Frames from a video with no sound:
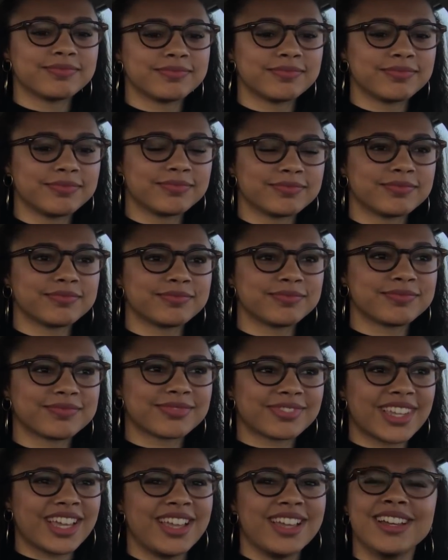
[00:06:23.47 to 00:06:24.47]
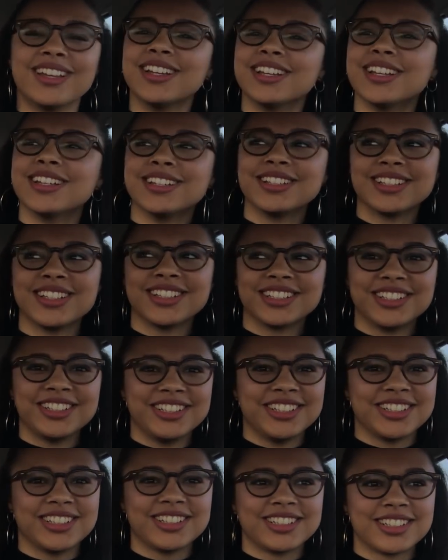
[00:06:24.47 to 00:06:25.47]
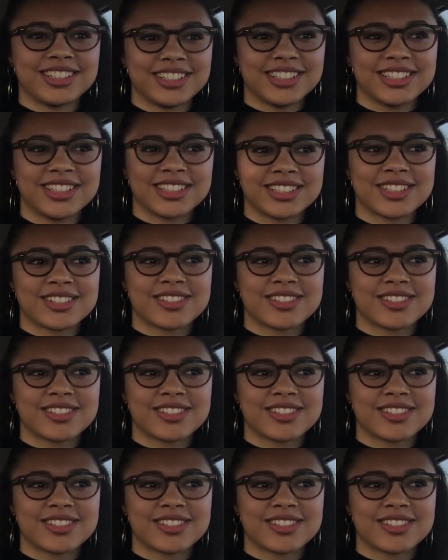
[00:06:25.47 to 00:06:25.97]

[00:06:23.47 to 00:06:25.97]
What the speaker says: No words are spoken by the person on screen.